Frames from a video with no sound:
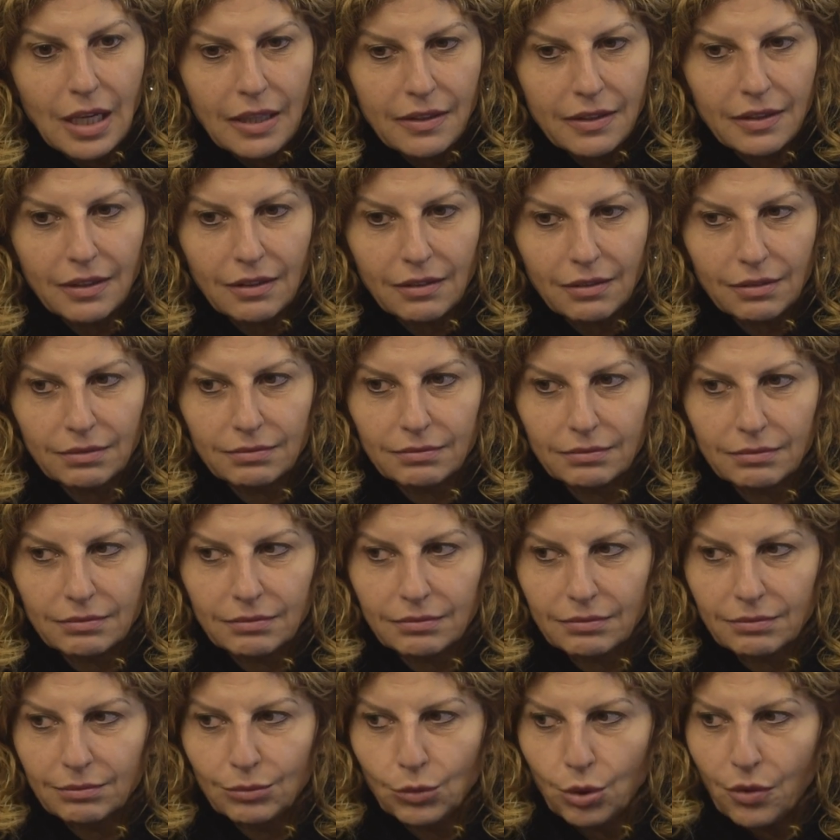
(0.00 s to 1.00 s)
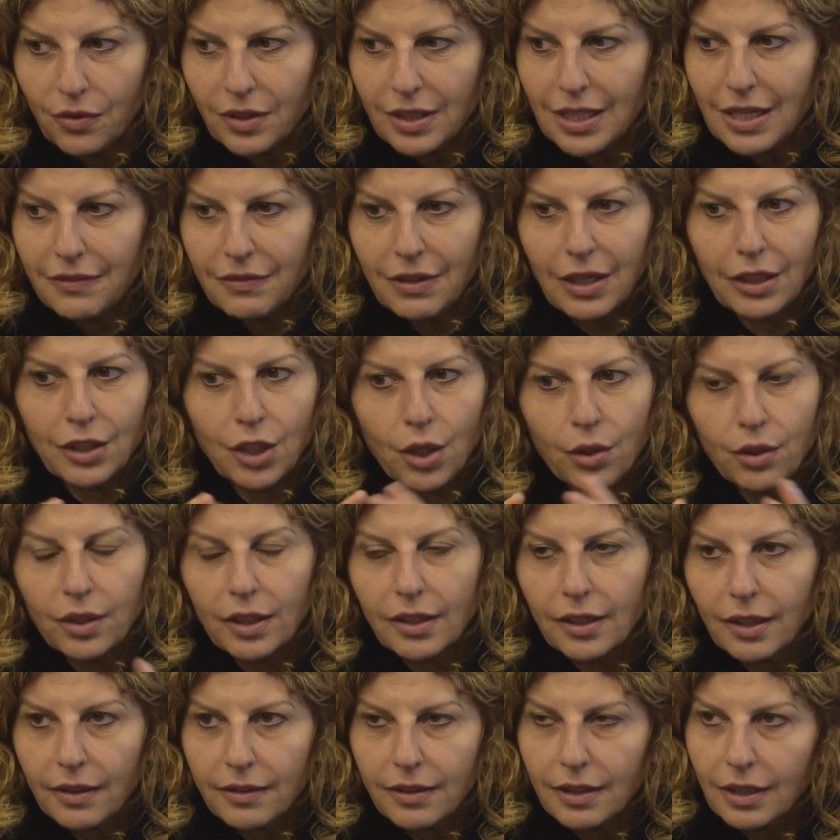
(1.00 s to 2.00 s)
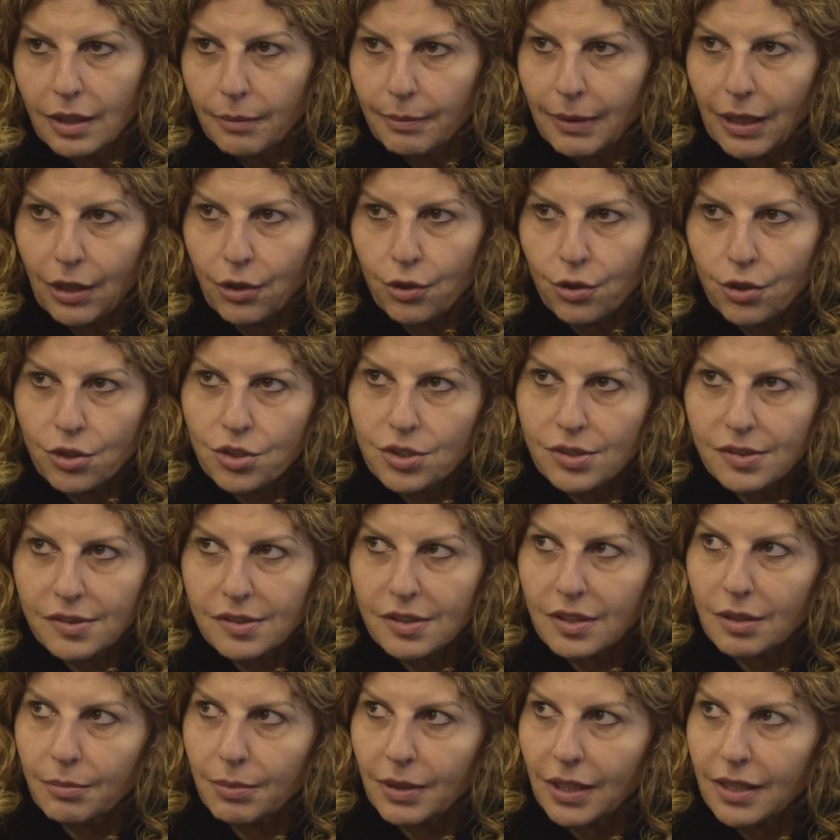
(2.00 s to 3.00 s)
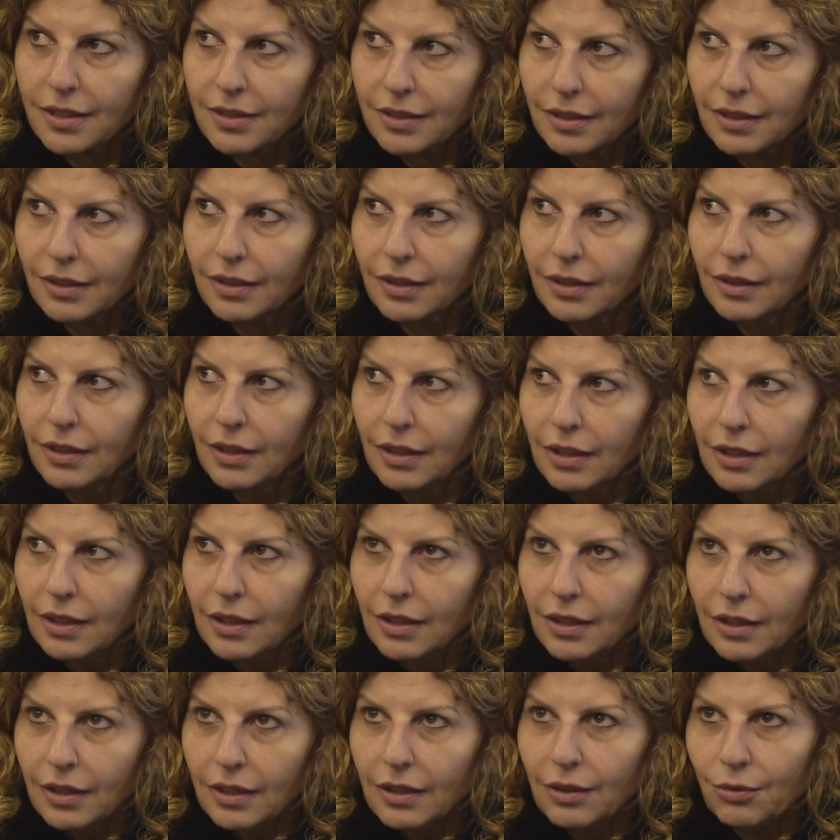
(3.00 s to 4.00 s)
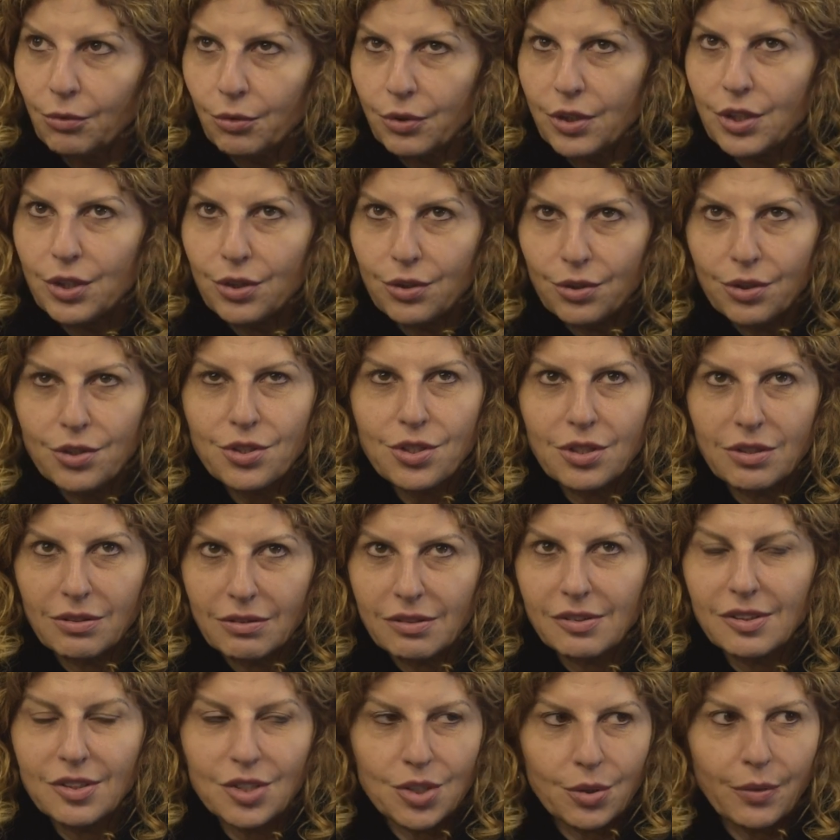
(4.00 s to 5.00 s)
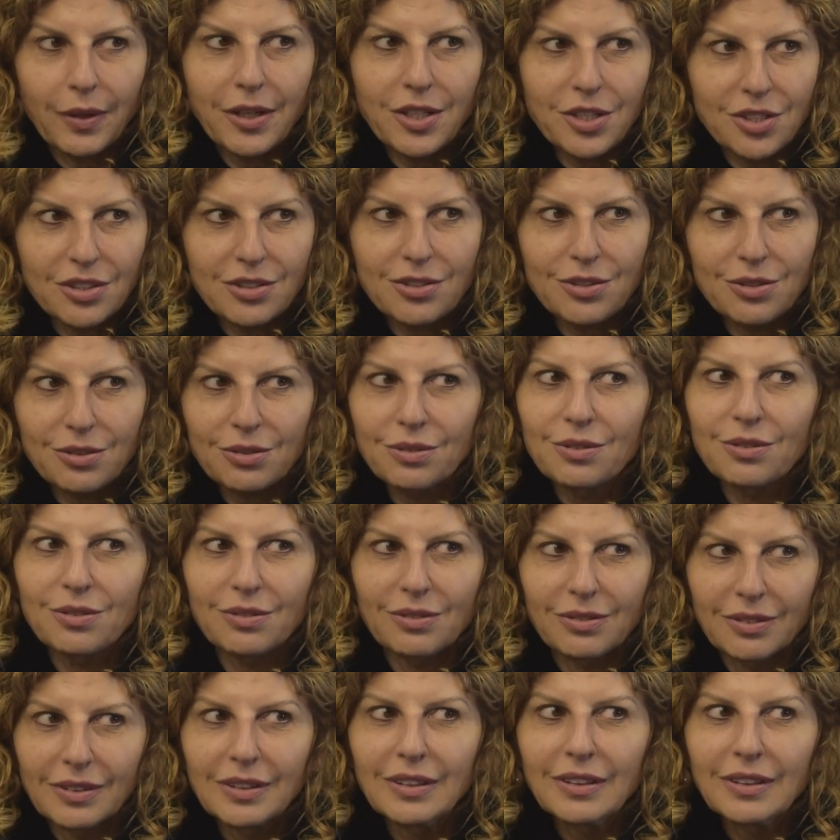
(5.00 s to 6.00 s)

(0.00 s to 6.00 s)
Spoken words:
I think more than ever, I think about urgency, but I think we're in an urgent situation too.